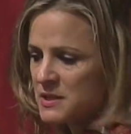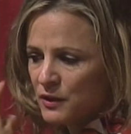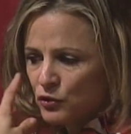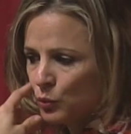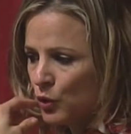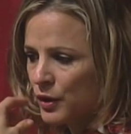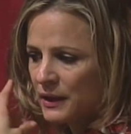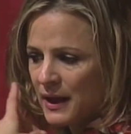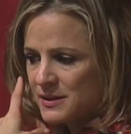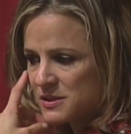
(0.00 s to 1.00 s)
dental work, and
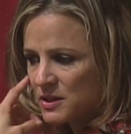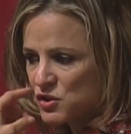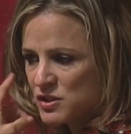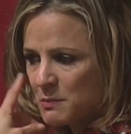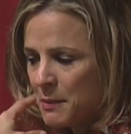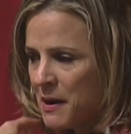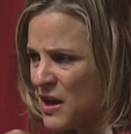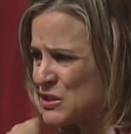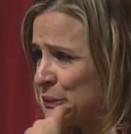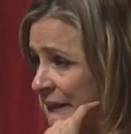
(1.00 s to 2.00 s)
I had stitches in my
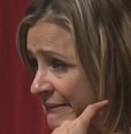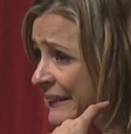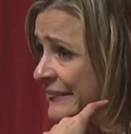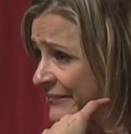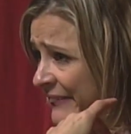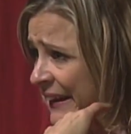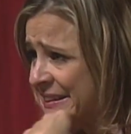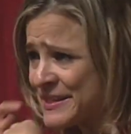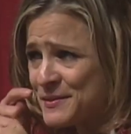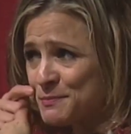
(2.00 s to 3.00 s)
mouth, so when I made the
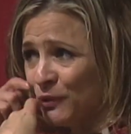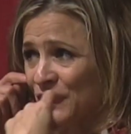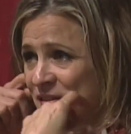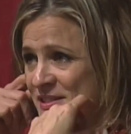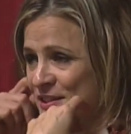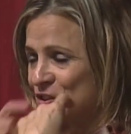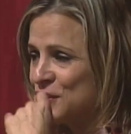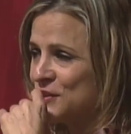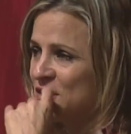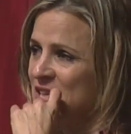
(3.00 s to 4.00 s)
face, I was pulling the
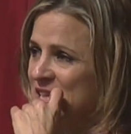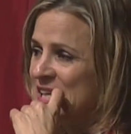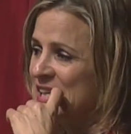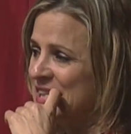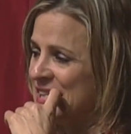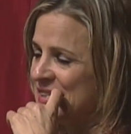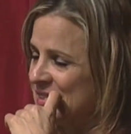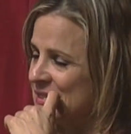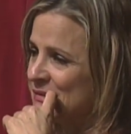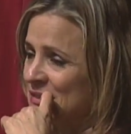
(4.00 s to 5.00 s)
stitches, and it
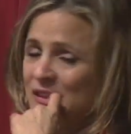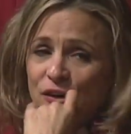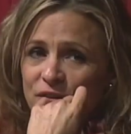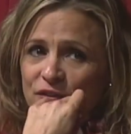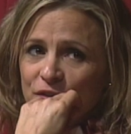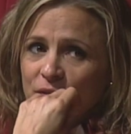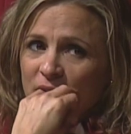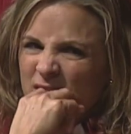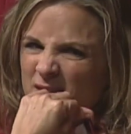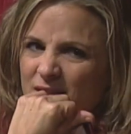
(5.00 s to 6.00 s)
was really hard to do
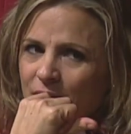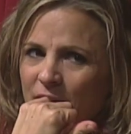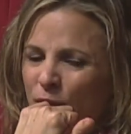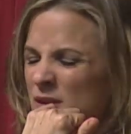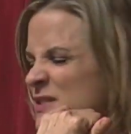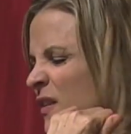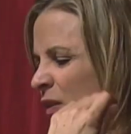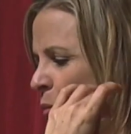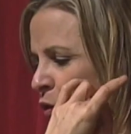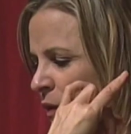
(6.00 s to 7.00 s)
that. So I always felt
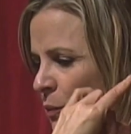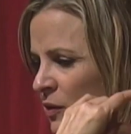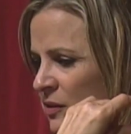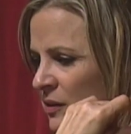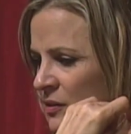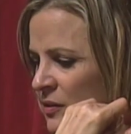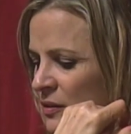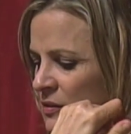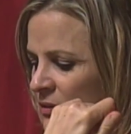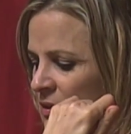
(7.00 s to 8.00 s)
the movie wasn't as good
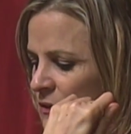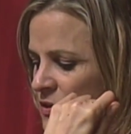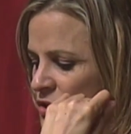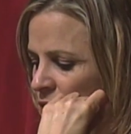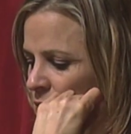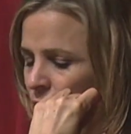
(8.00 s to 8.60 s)
as the TV show.